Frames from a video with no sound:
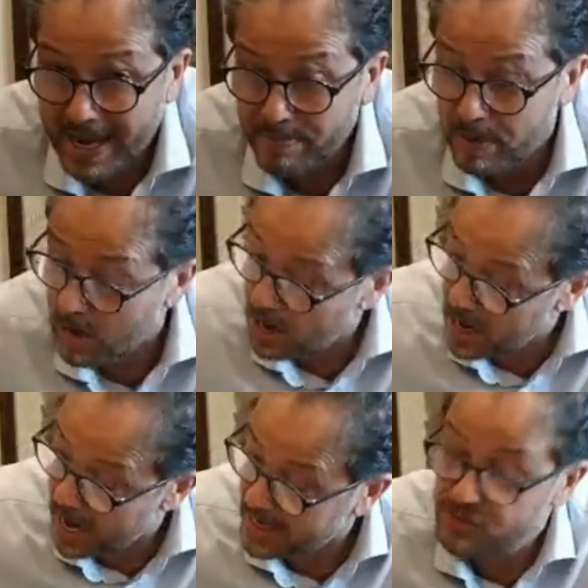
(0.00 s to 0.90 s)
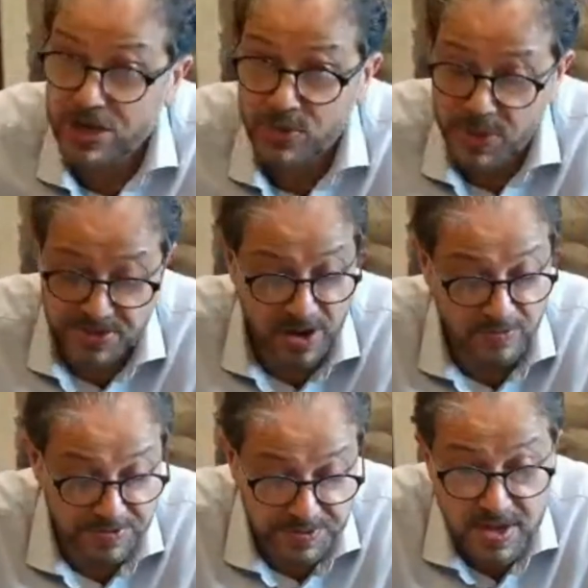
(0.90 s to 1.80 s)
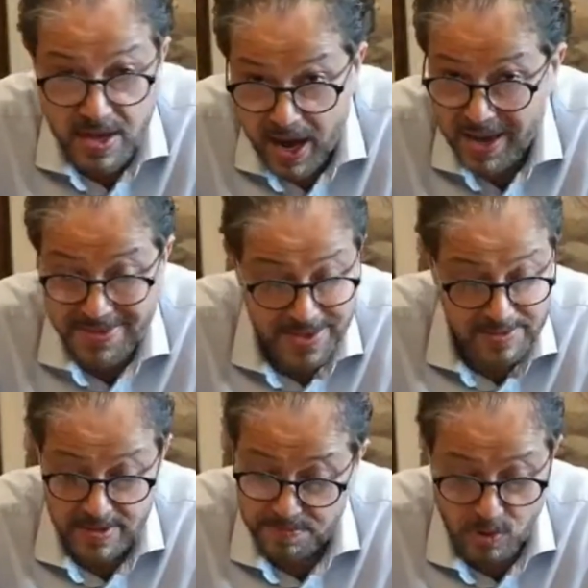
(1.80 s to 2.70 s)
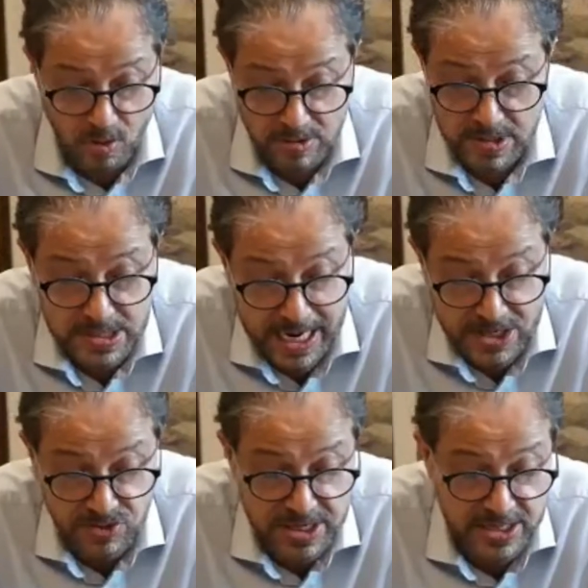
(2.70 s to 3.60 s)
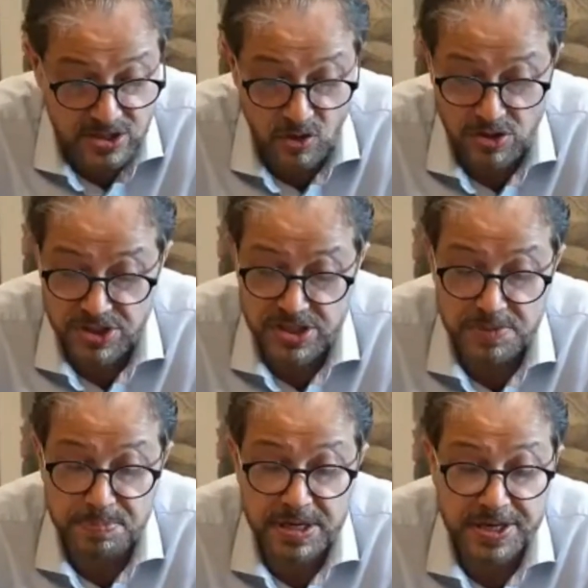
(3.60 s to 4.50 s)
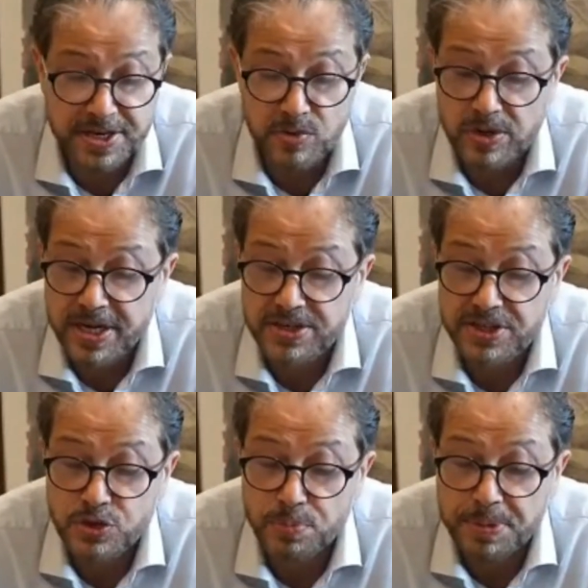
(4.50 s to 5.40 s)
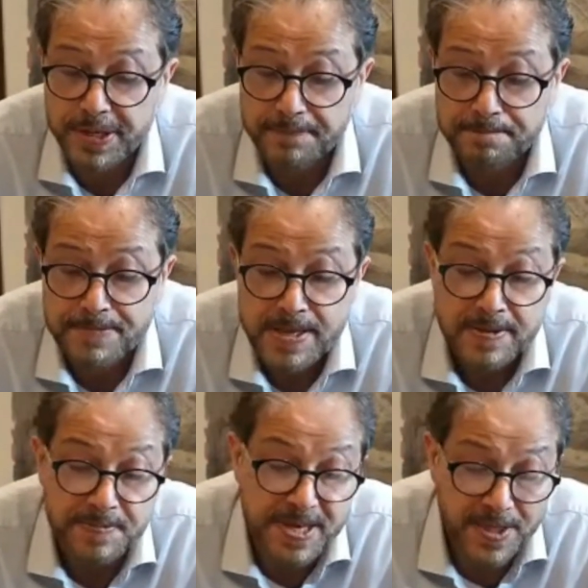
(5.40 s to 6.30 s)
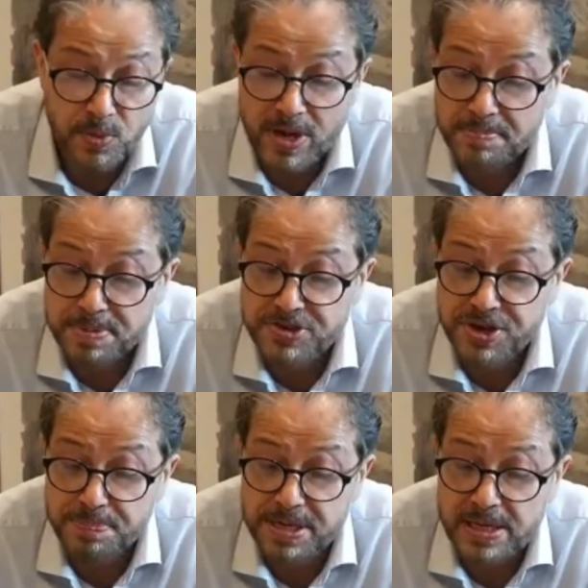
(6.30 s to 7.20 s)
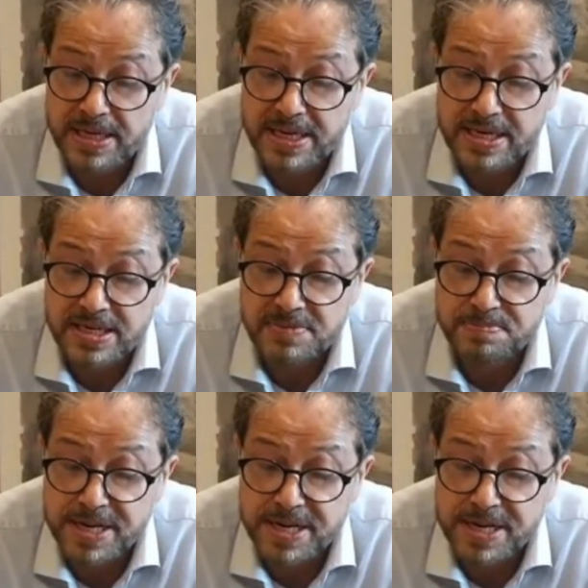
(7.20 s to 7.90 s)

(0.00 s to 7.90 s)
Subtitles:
am actually with Rawat. I think the Congress actually has lost its ability to lead the UPA. The other one, BJP leaders